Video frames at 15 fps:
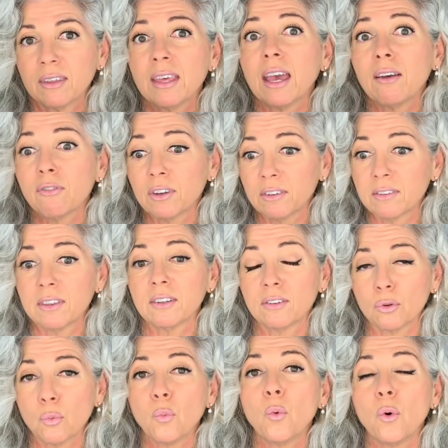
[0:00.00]
gave us
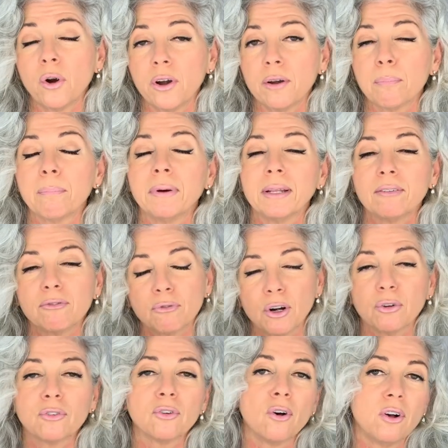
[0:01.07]
this award, but
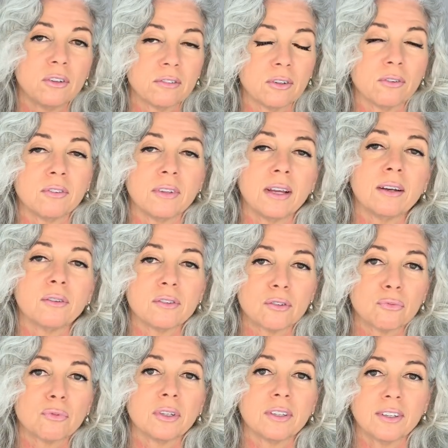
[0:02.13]
Rosa also said it's
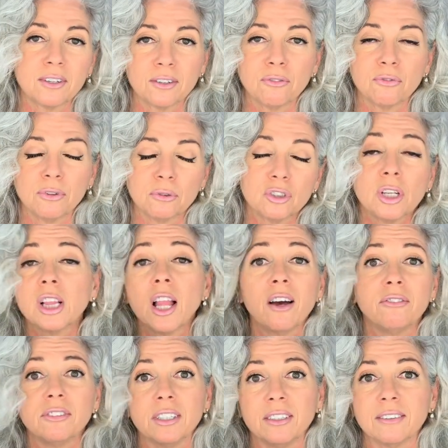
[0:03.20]
a really good film. She
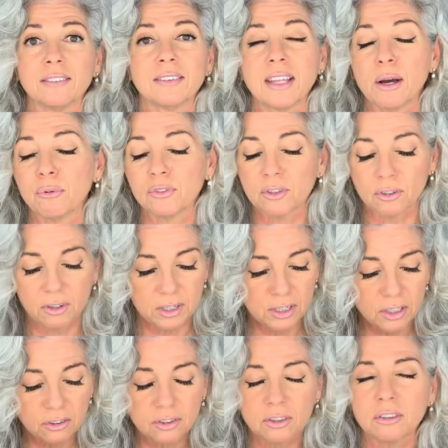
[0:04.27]
loved it. That was her
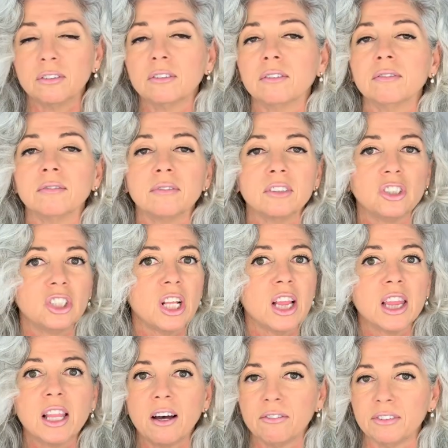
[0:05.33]
initial, she
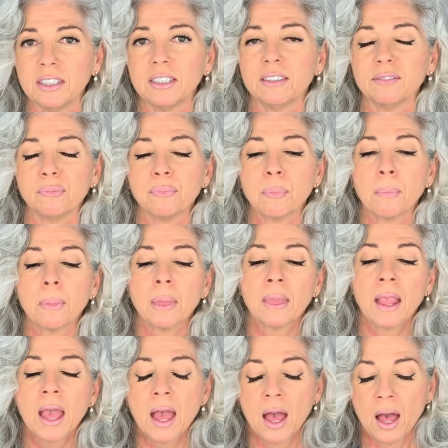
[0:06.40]
loved it.
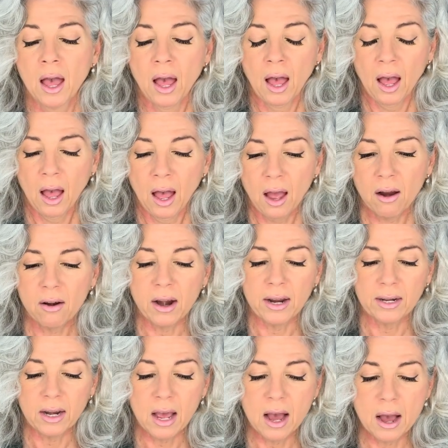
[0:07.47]
All
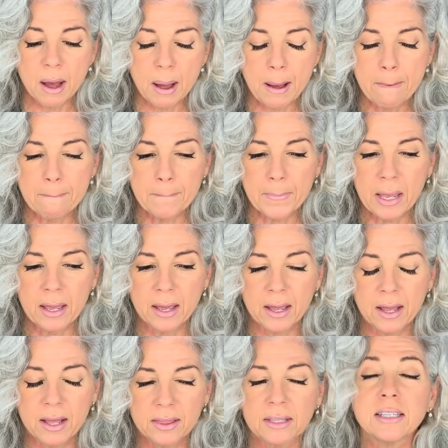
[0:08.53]
right,
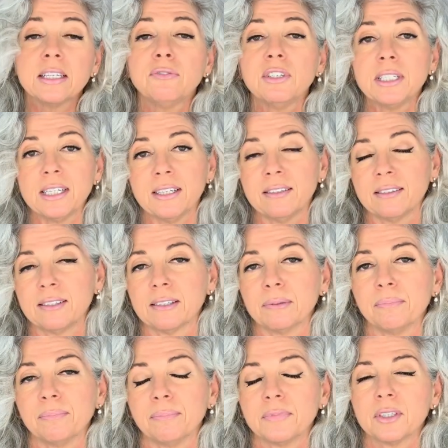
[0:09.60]
the DVDs.
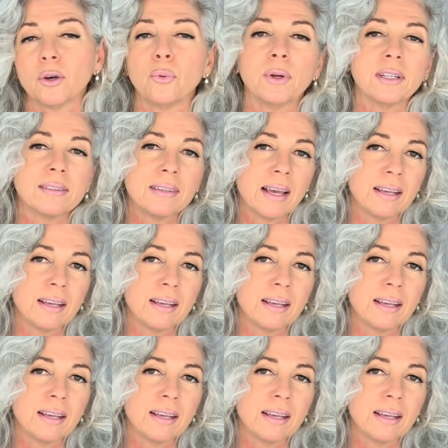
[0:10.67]
So it